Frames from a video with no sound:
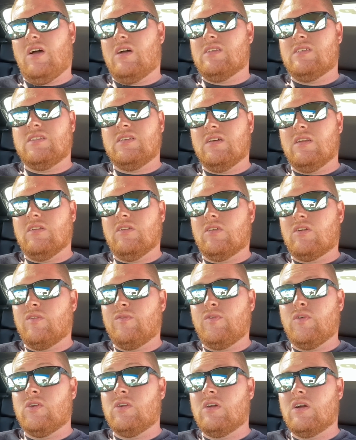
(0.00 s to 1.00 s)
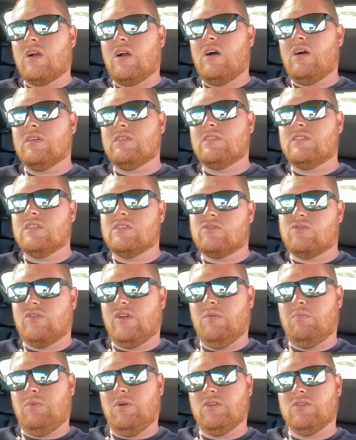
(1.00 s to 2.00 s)
see a lot of Honda guys just
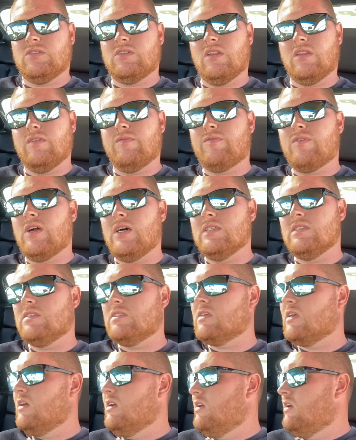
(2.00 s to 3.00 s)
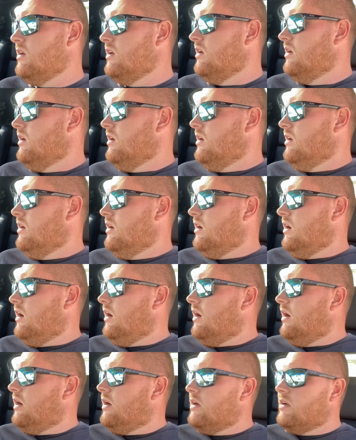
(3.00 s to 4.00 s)
reupholster the fronts.
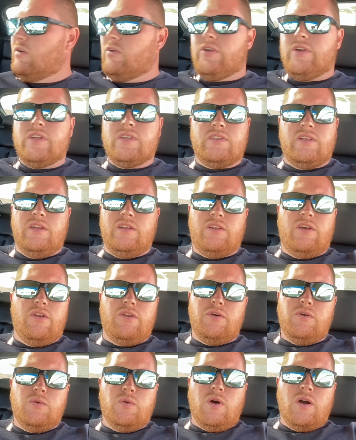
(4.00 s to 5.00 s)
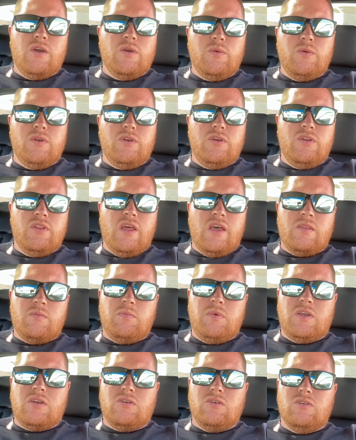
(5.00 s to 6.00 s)
I honestly don't know why you would do that,
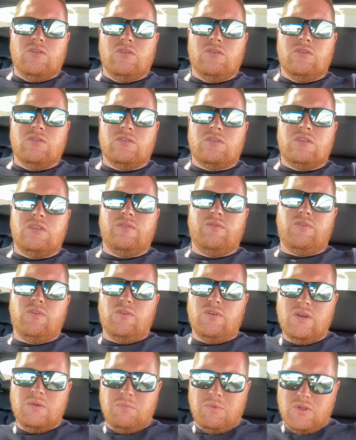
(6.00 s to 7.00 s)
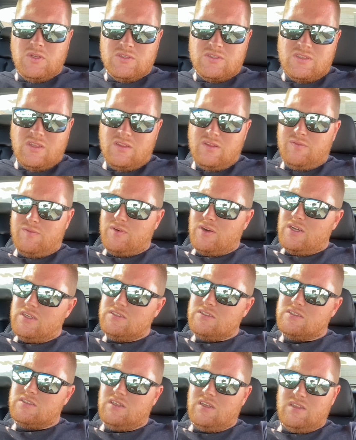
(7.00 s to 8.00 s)
because if you reupholster the
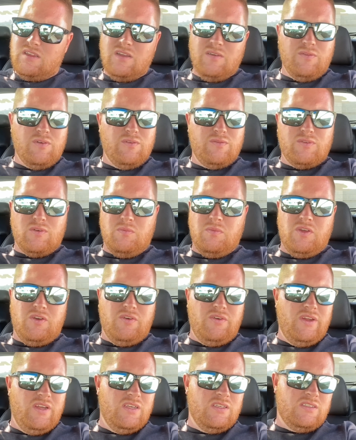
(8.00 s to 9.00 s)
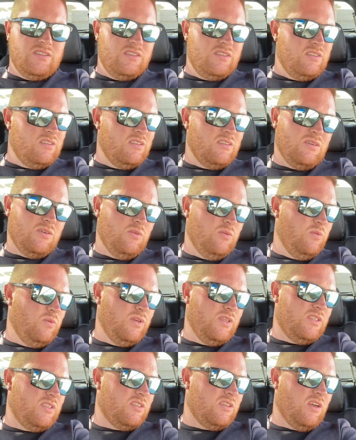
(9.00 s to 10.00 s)
fronts, they differ from the rears,
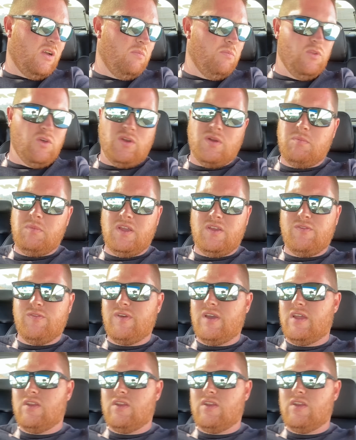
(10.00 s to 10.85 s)
which I'm not a big fan